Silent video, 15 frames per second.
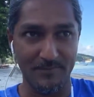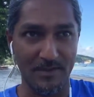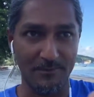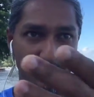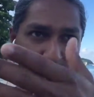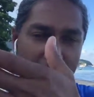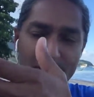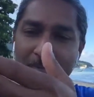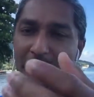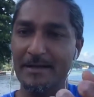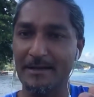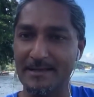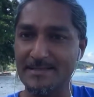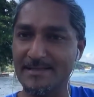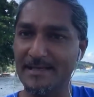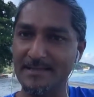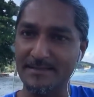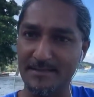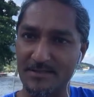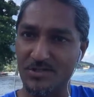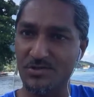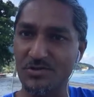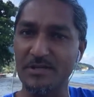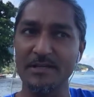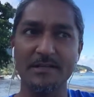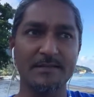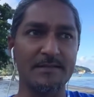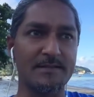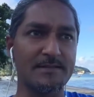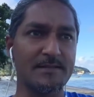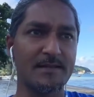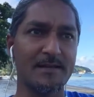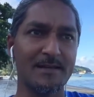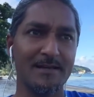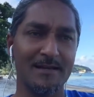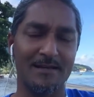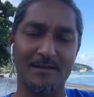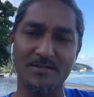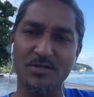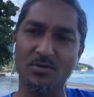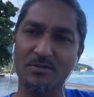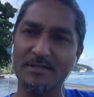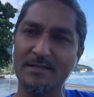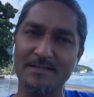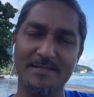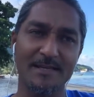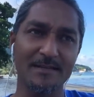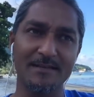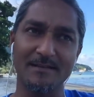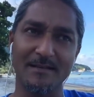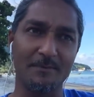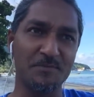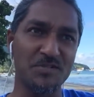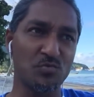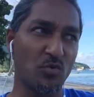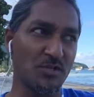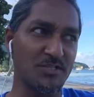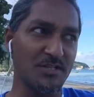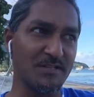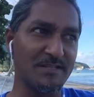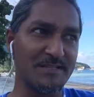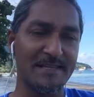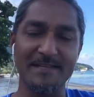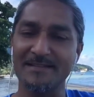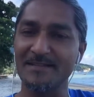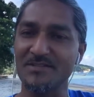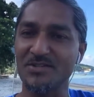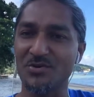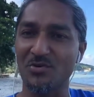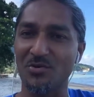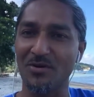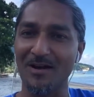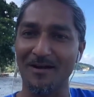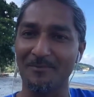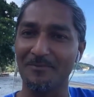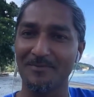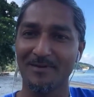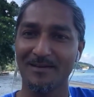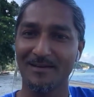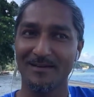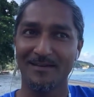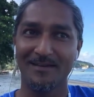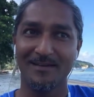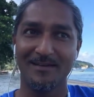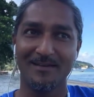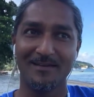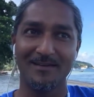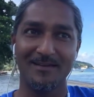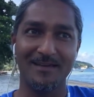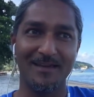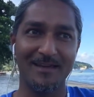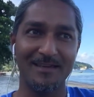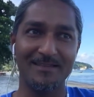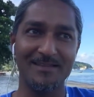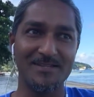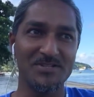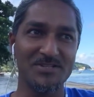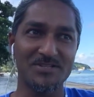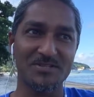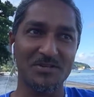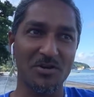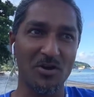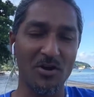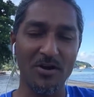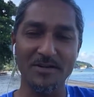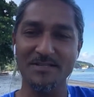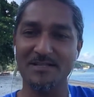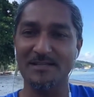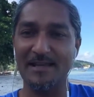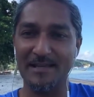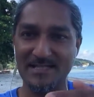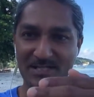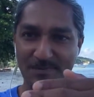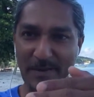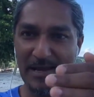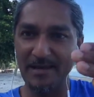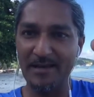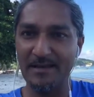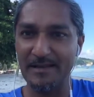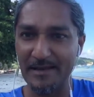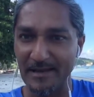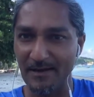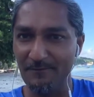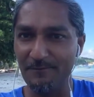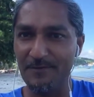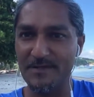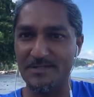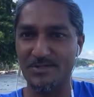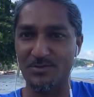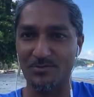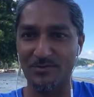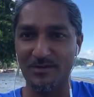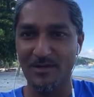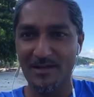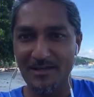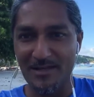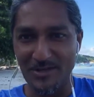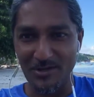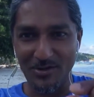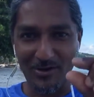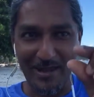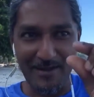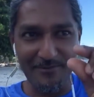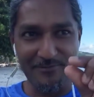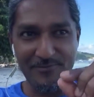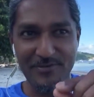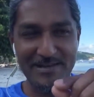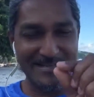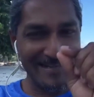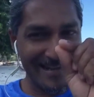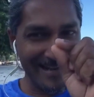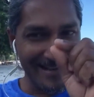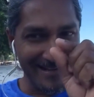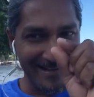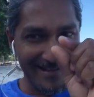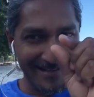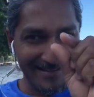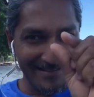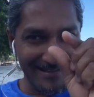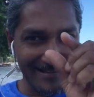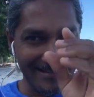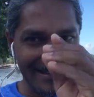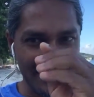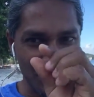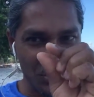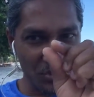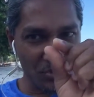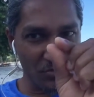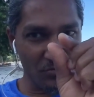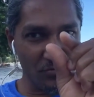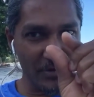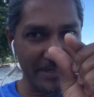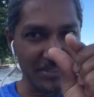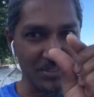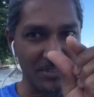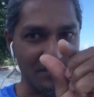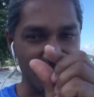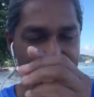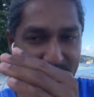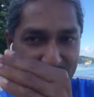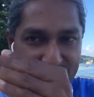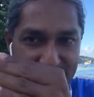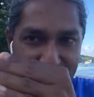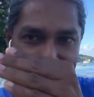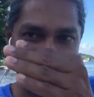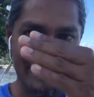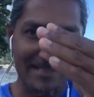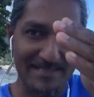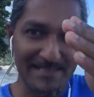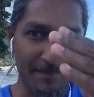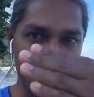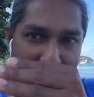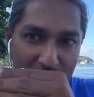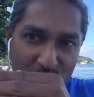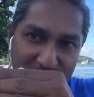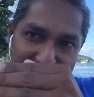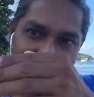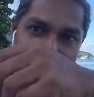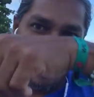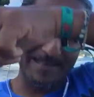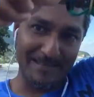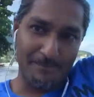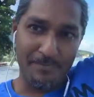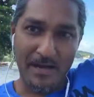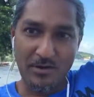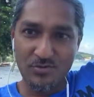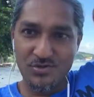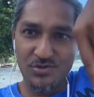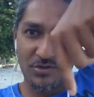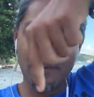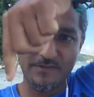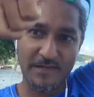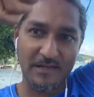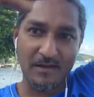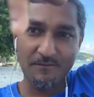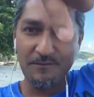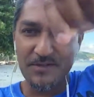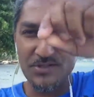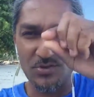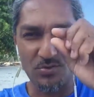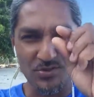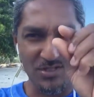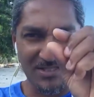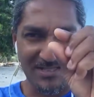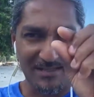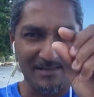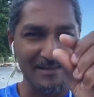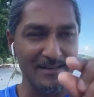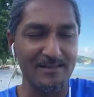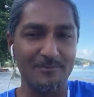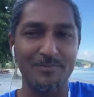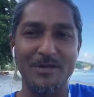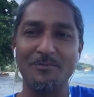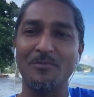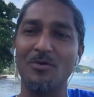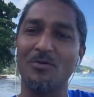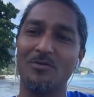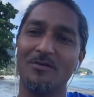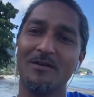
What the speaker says: friend of mine has 3 kittens, and I was holding this kitten, and I'm just watching these kittens grow up. And they're just constantly expanding their comfort zone. Every day they stretch themselves. They step outside the boundary of their comfort zone just a little bit more,